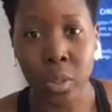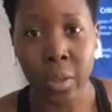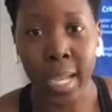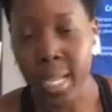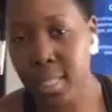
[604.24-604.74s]

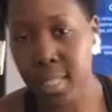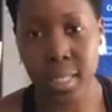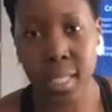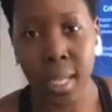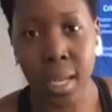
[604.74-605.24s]
is that you can
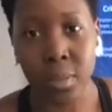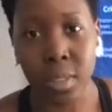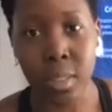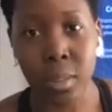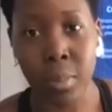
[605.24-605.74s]
hold
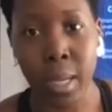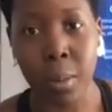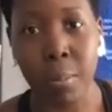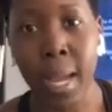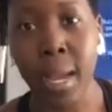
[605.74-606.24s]
your hand.
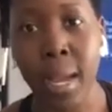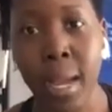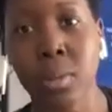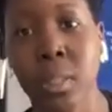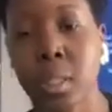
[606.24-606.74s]
16
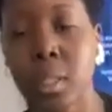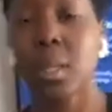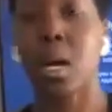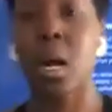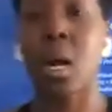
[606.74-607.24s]
ounces is about 1